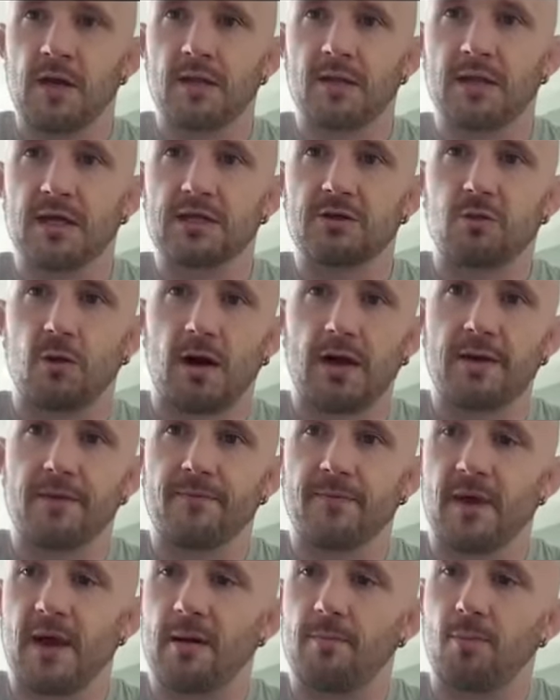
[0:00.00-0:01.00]
this
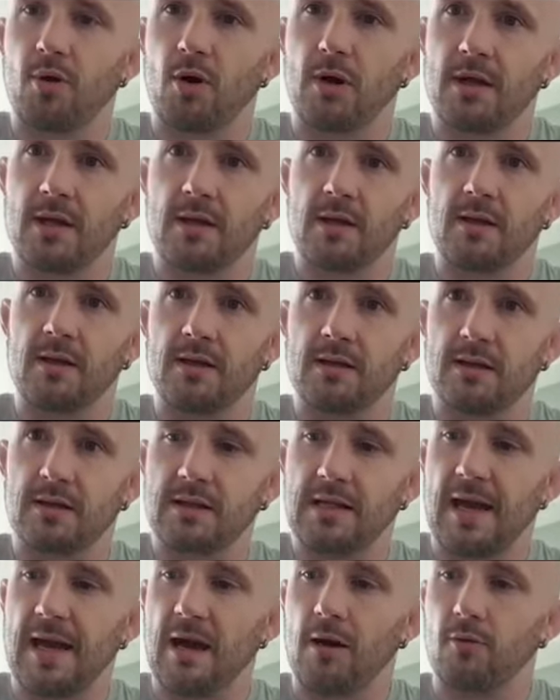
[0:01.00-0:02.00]
way and pull it
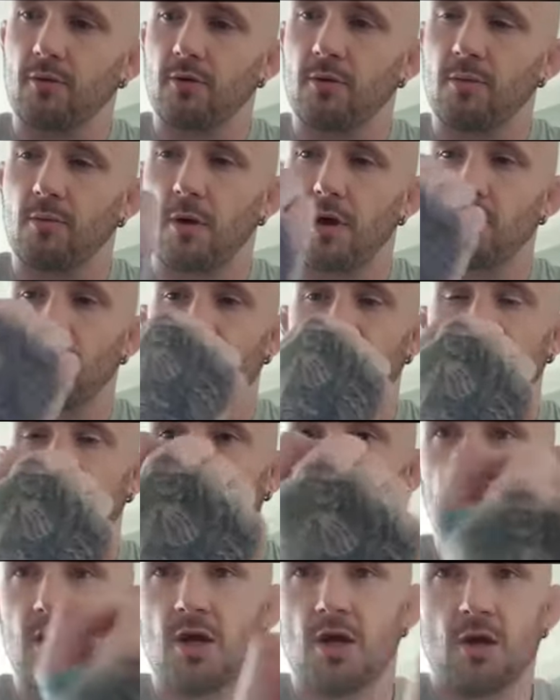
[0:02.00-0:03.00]
down my
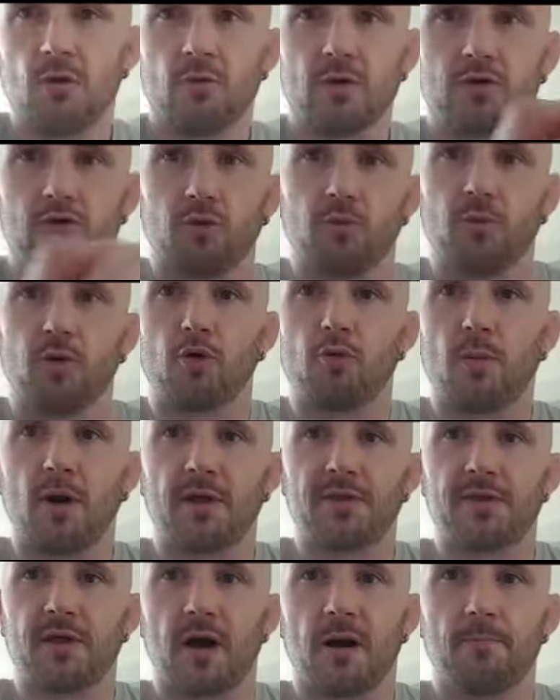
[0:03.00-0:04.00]
wrist, which will pull my
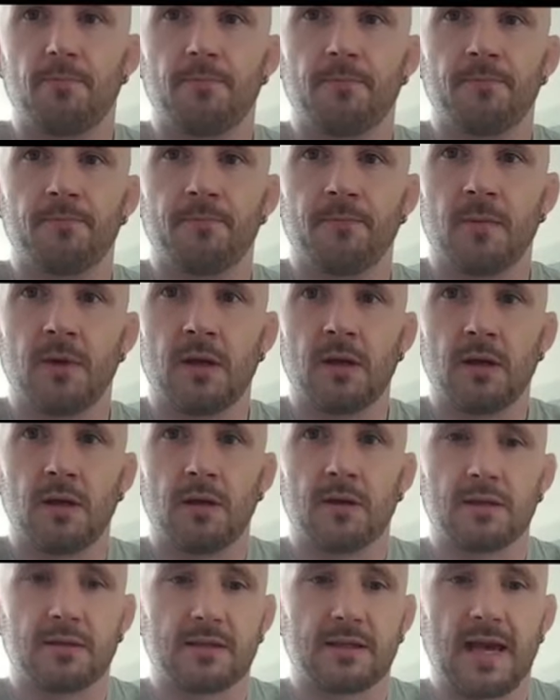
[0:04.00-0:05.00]
thumb
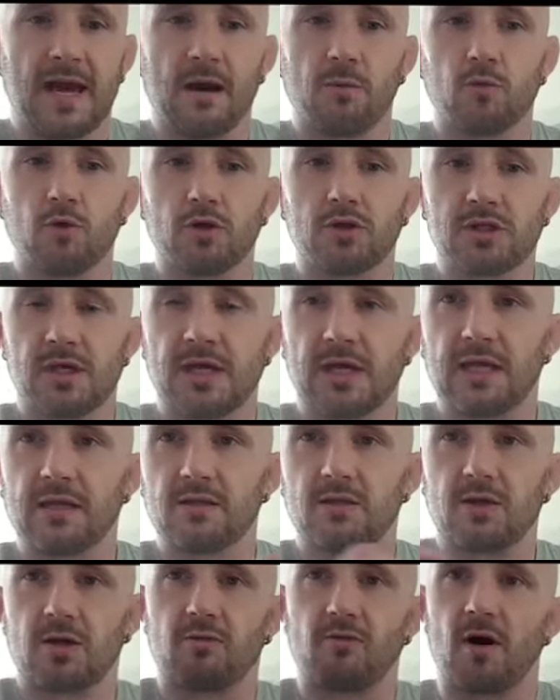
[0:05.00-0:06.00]
downwards
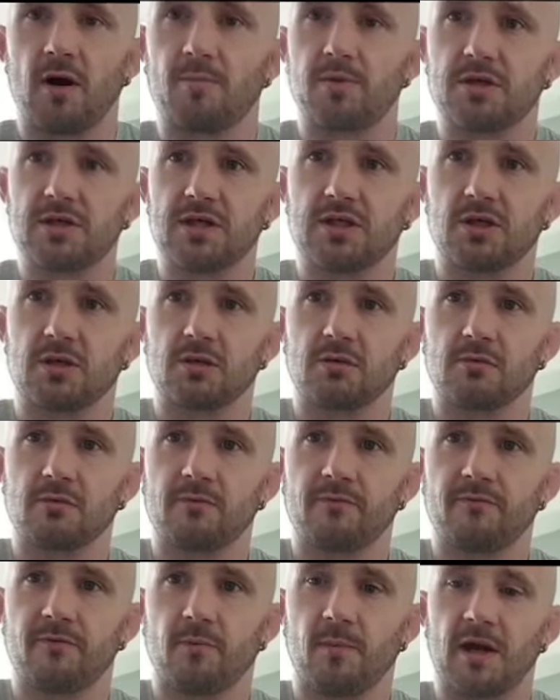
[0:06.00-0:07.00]
into the right position
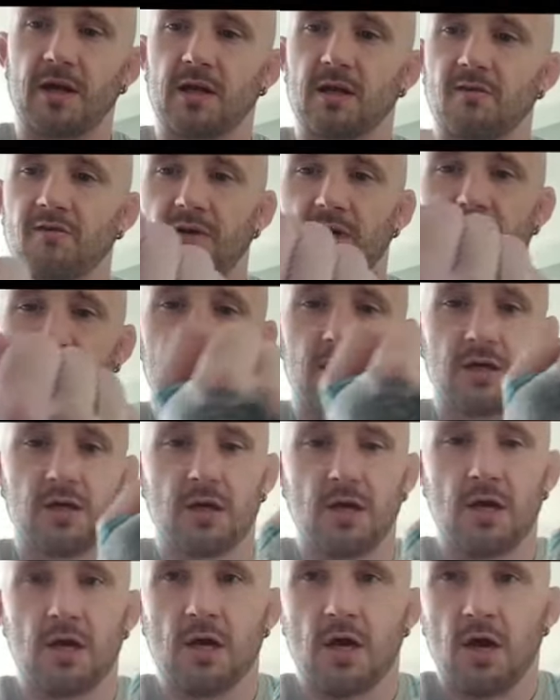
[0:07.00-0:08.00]
for making a fist.
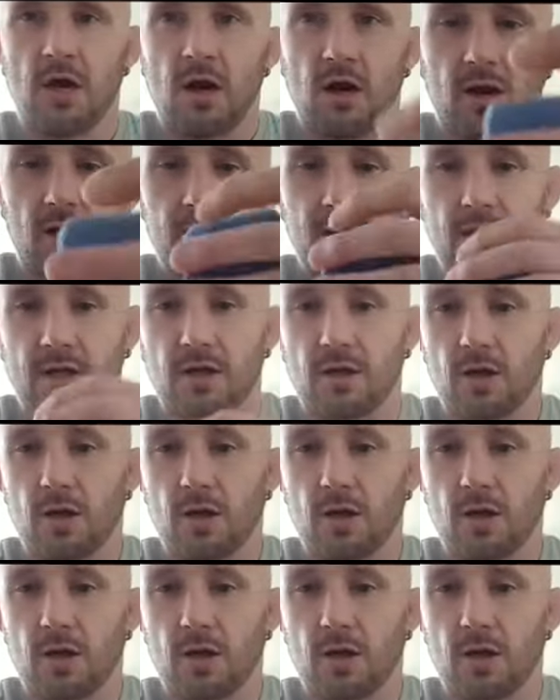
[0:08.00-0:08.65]
I then